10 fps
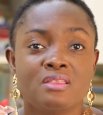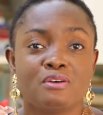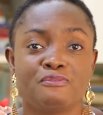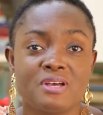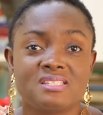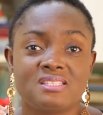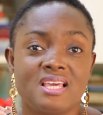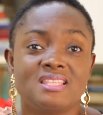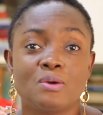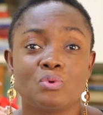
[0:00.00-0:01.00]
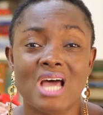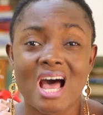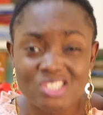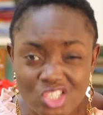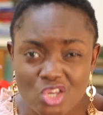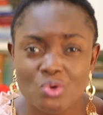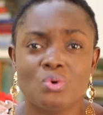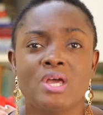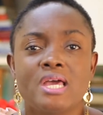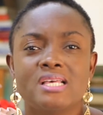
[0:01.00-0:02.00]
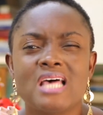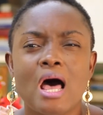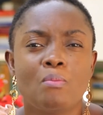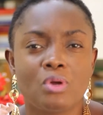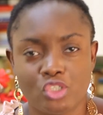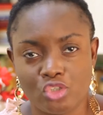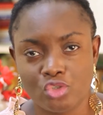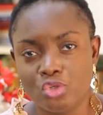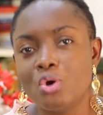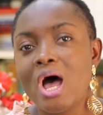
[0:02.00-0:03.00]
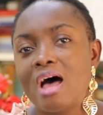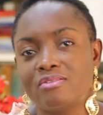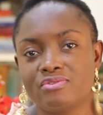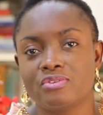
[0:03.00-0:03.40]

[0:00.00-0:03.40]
the first thing they would ask you is, how much do you have?